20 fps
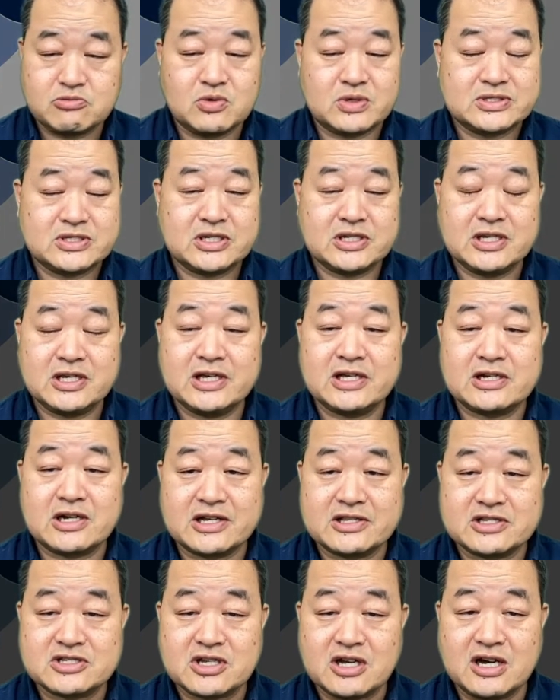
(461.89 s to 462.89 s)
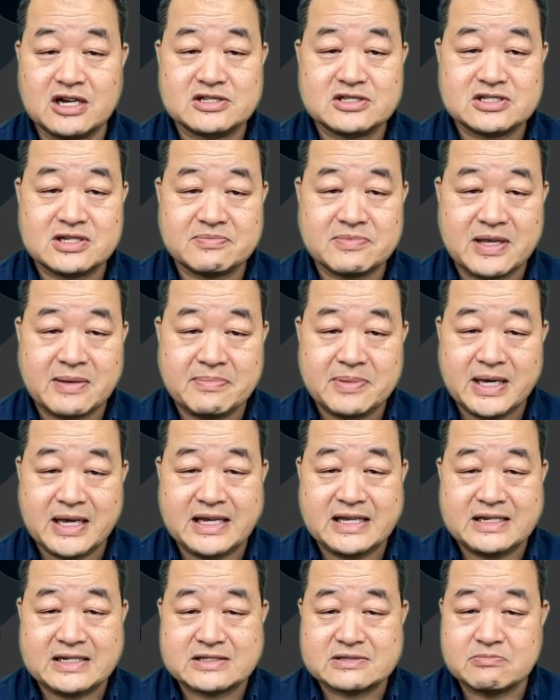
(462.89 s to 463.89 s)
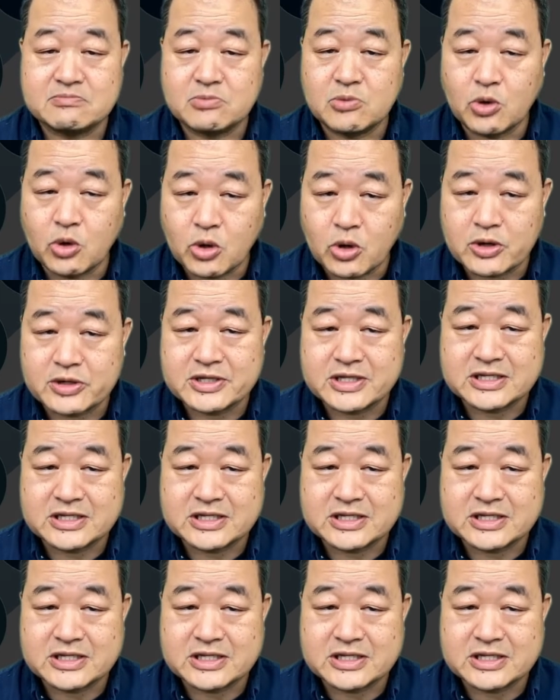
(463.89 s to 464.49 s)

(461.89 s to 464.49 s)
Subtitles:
once again, on this concept that pain is more